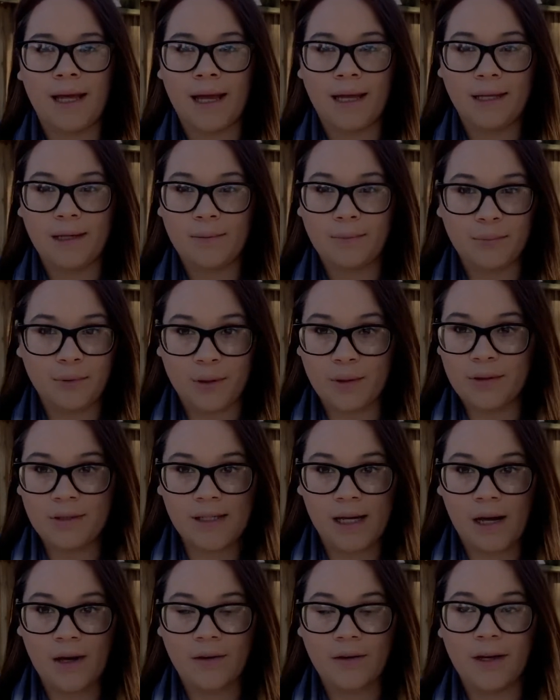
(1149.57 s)
broke
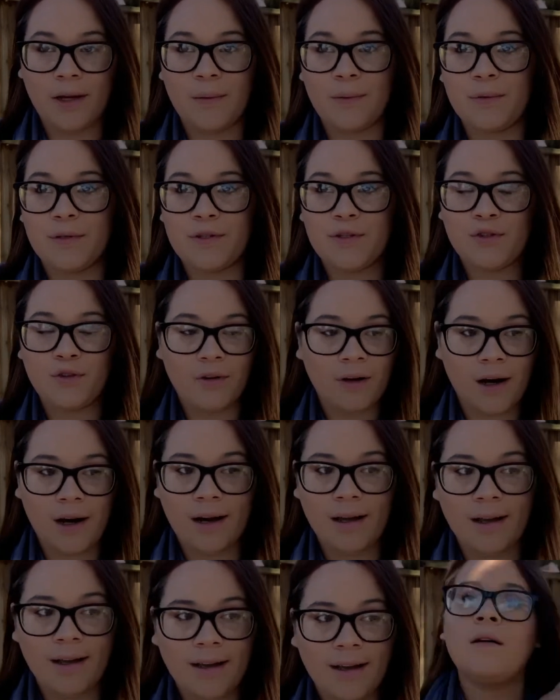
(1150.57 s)
down and was
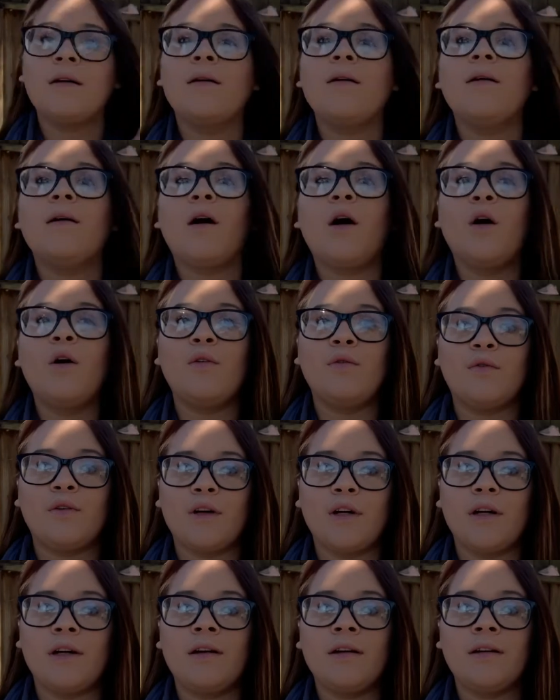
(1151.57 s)
crying
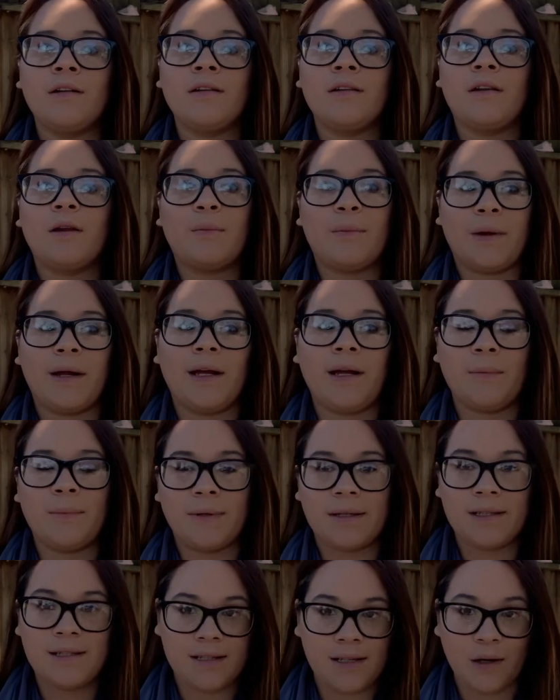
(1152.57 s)
over the breakup
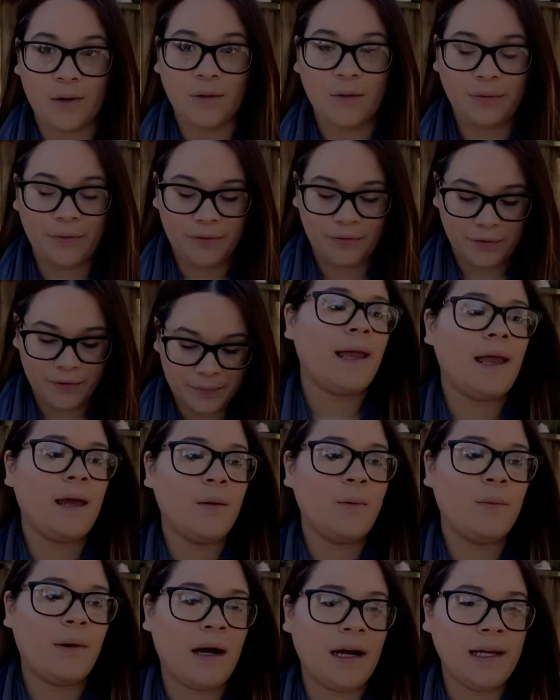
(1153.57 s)
itself.
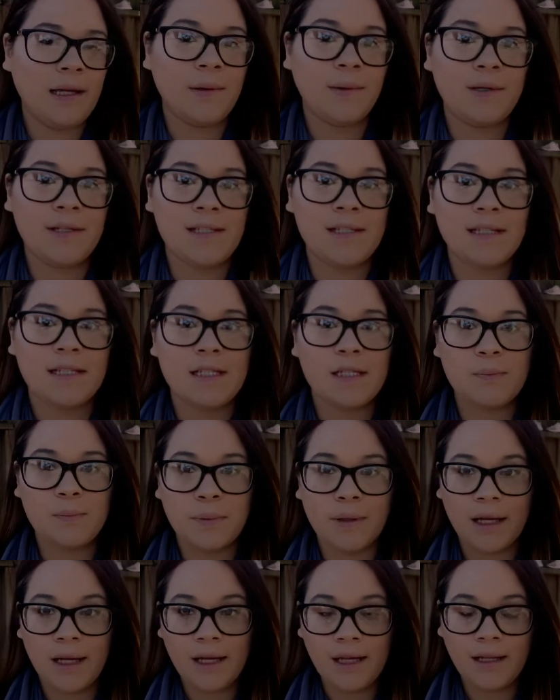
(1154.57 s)
And while he was
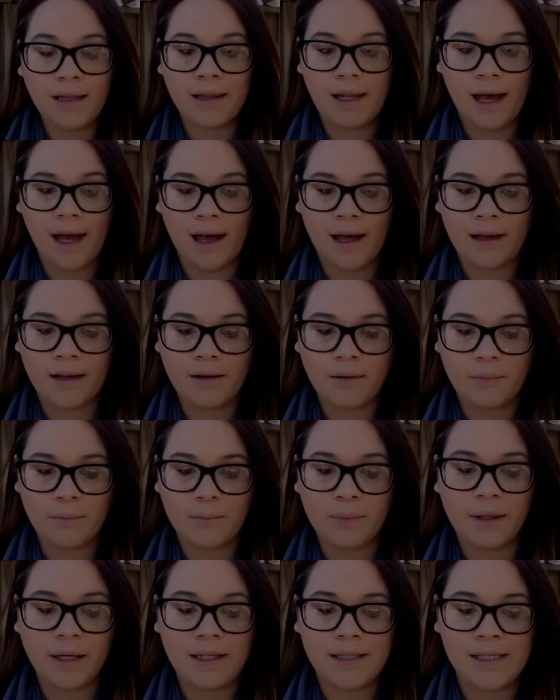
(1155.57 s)
explaining that
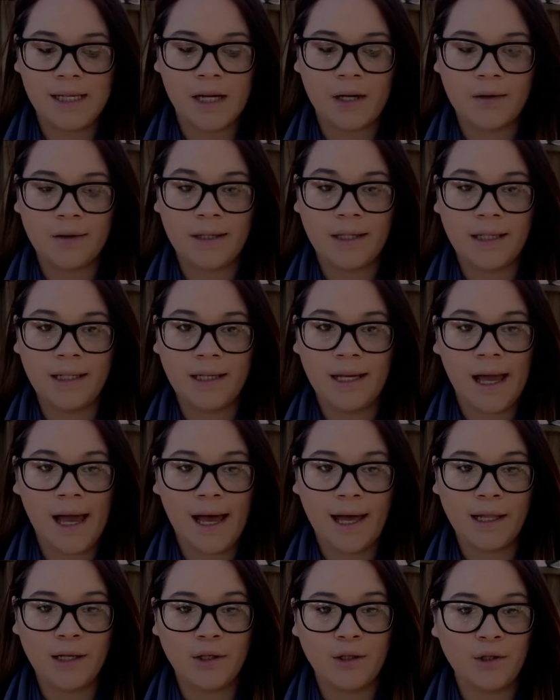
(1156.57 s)
breakdown, he
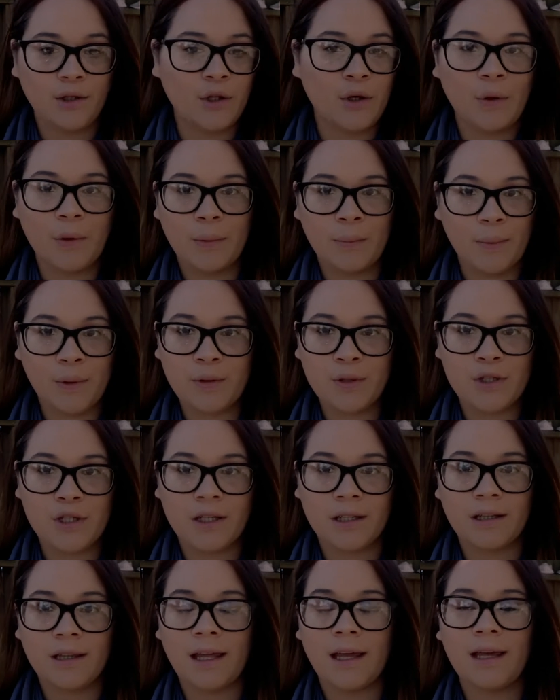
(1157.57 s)
had no
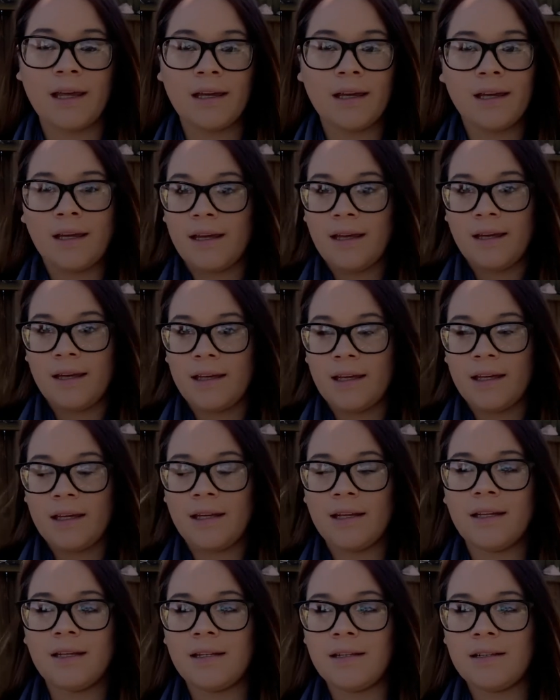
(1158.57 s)
emotion. Like,
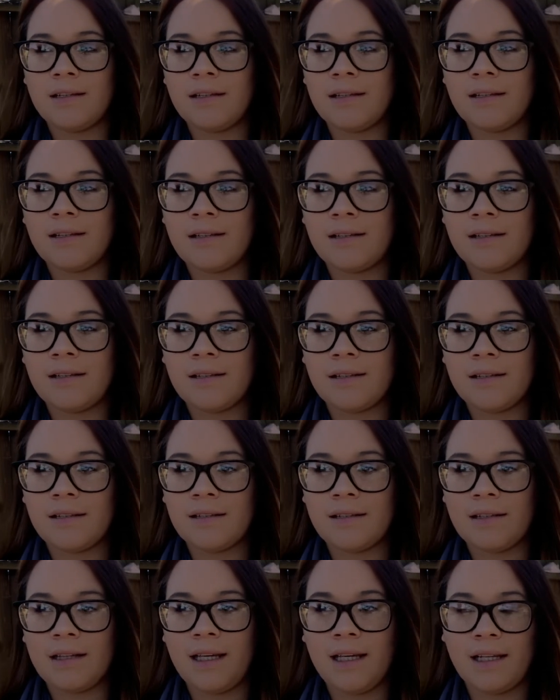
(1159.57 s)
he didn't
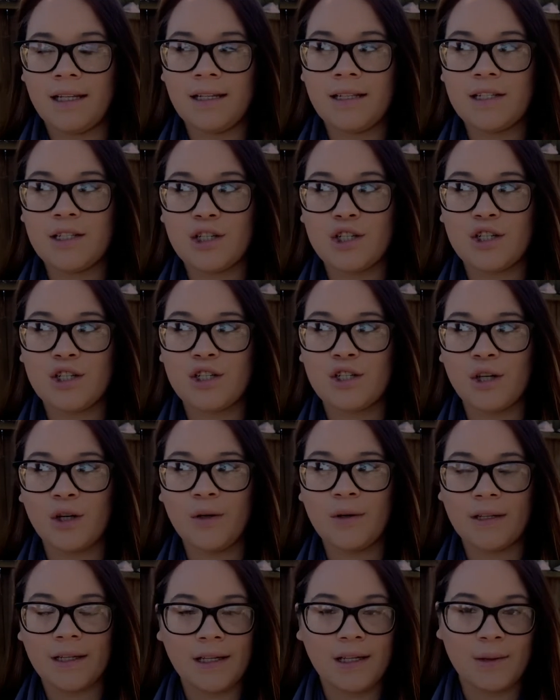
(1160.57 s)

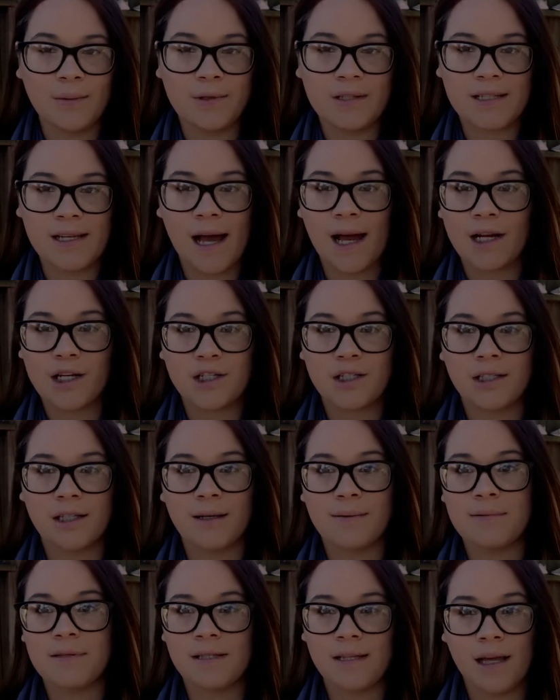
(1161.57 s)
show that he was actually
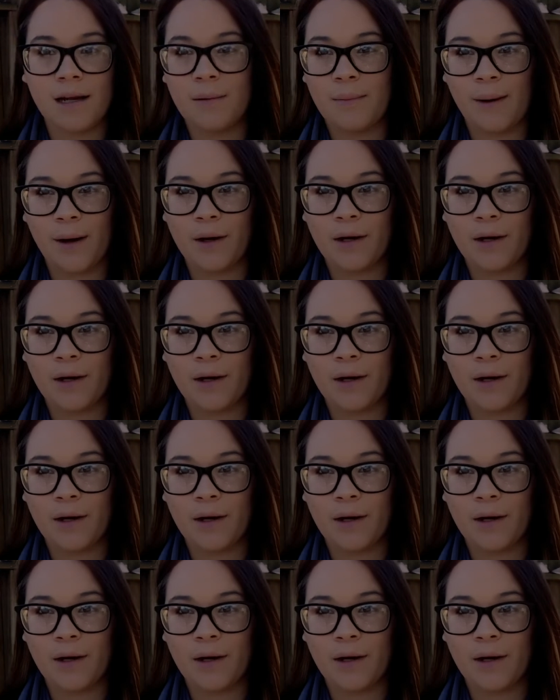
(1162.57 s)
upset about it.